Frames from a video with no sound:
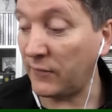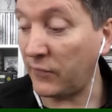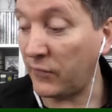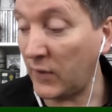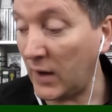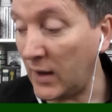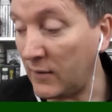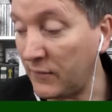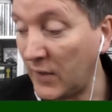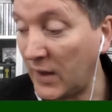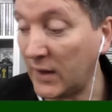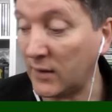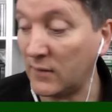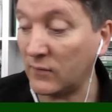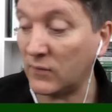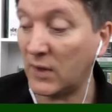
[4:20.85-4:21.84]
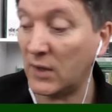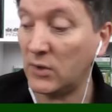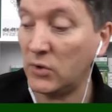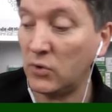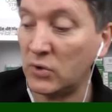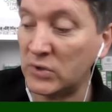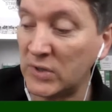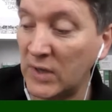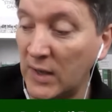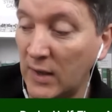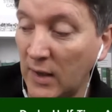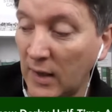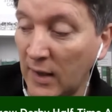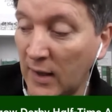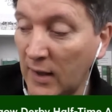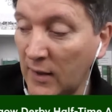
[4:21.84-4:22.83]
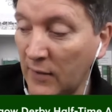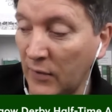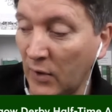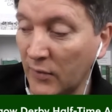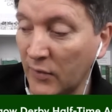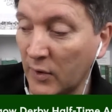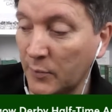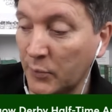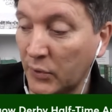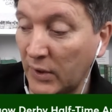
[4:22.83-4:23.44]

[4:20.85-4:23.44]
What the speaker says: The other players that I want to point out,